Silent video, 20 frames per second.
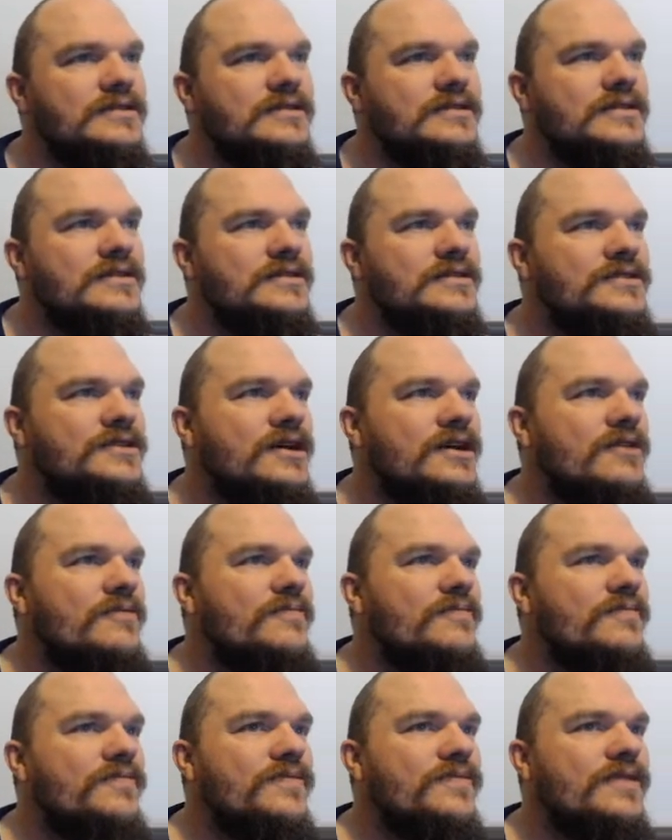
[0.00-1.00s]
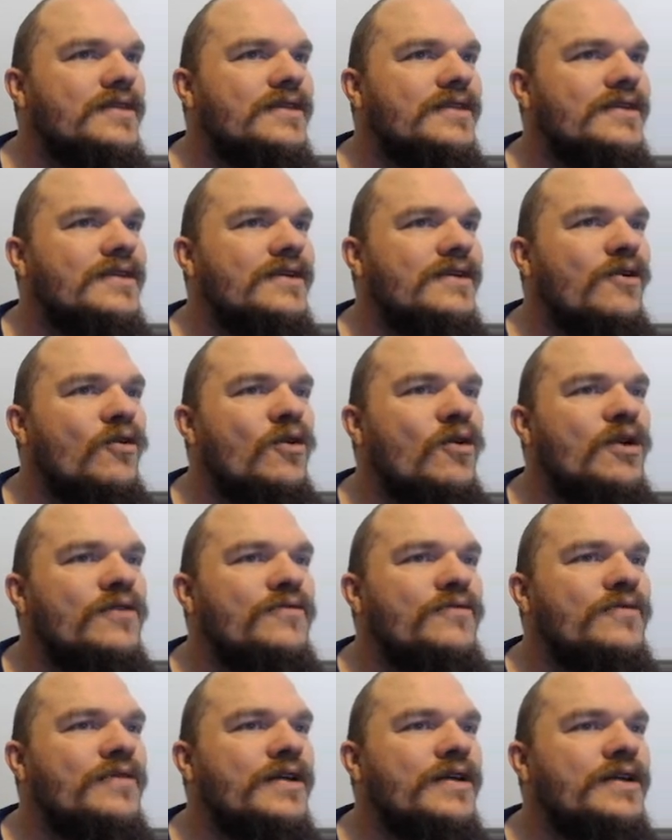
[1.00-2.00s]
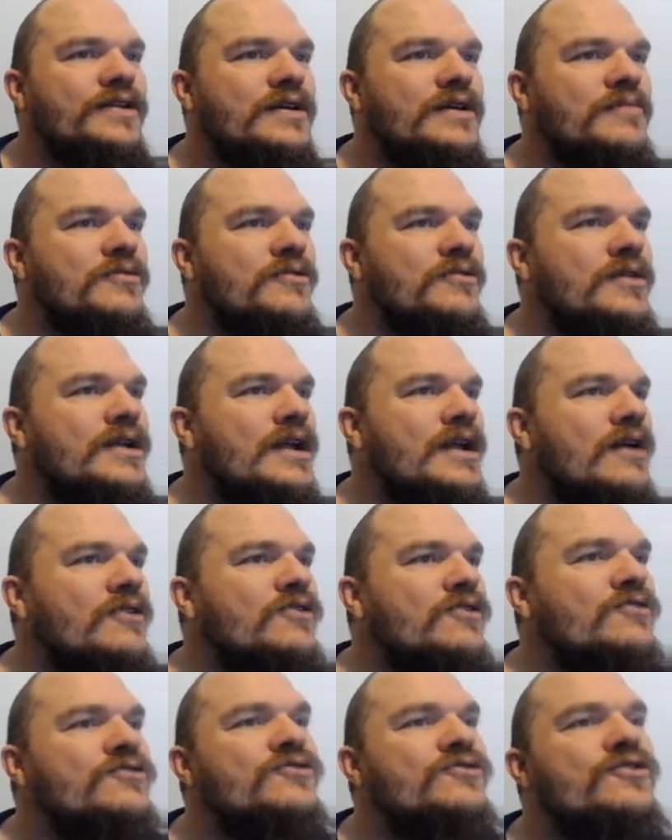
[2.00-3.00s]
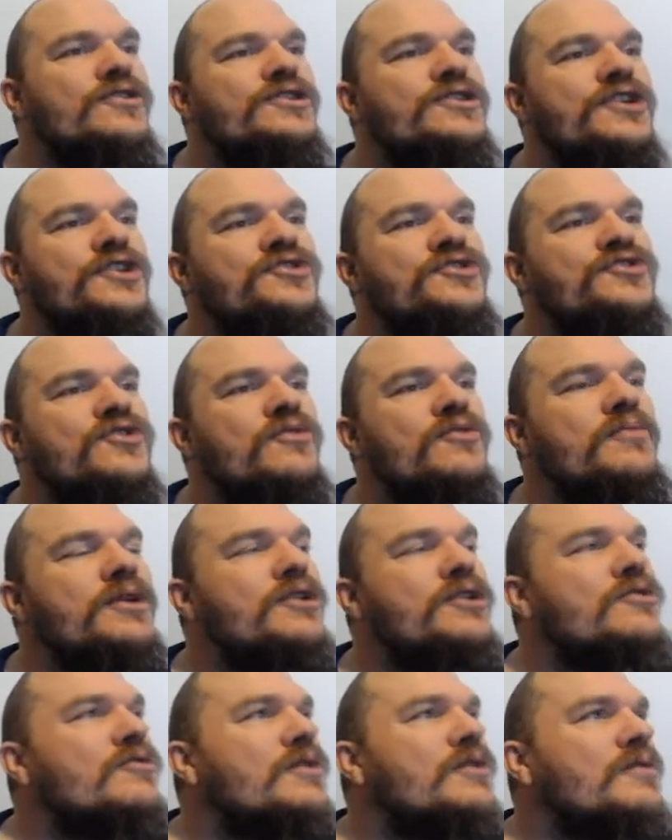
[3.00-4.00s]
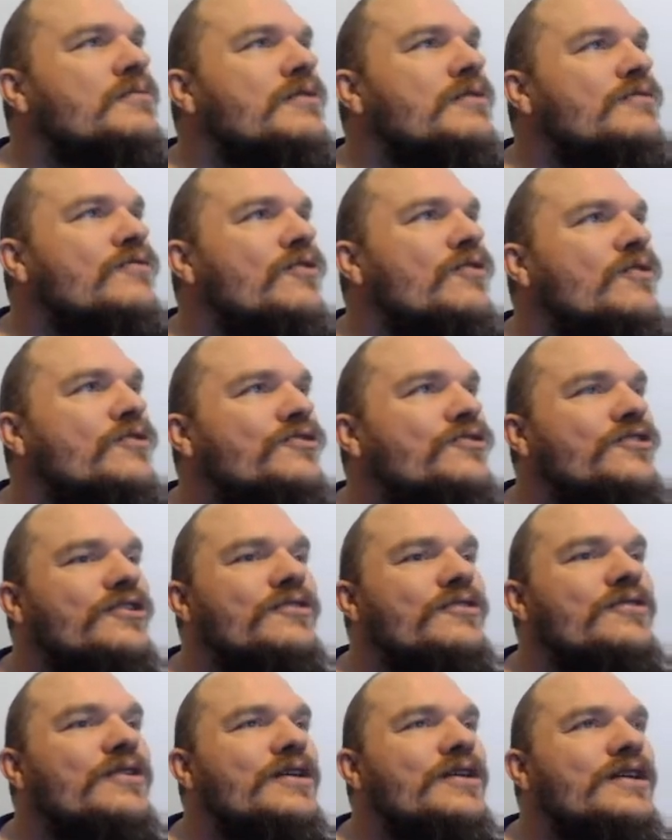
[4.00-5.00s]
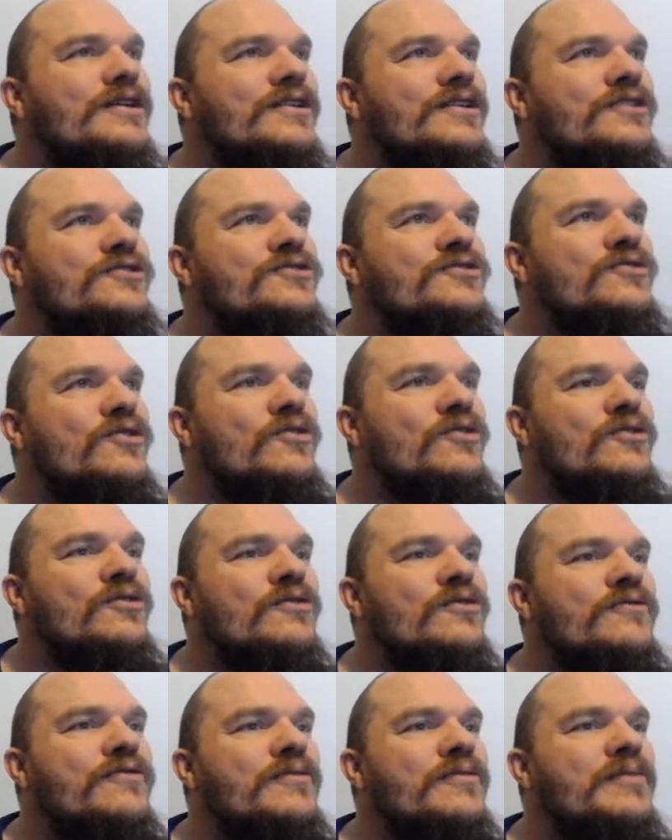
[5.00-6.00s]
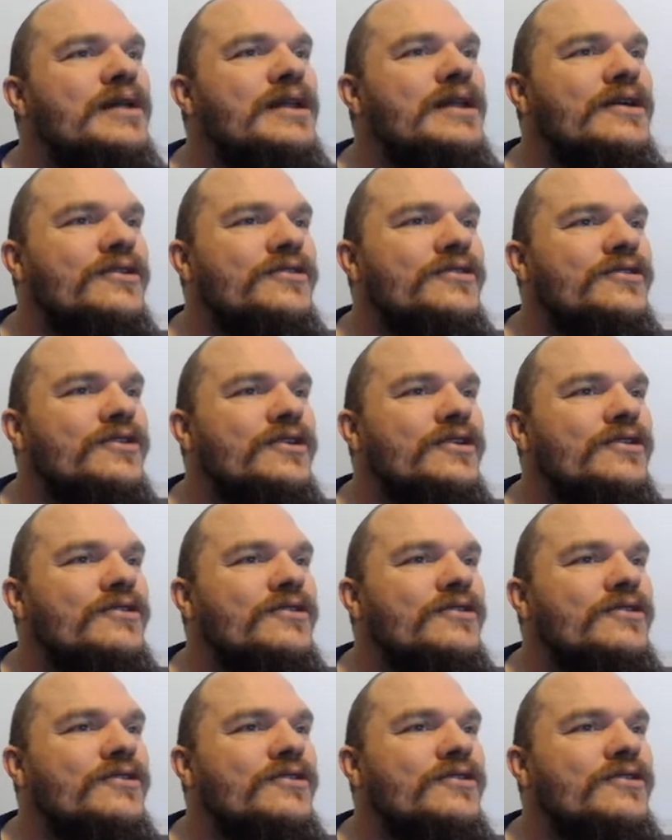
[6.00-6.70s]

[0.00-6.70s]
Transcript: So all of what I'm doing now, you saw just saw me doing before. So this should all look familiar to you.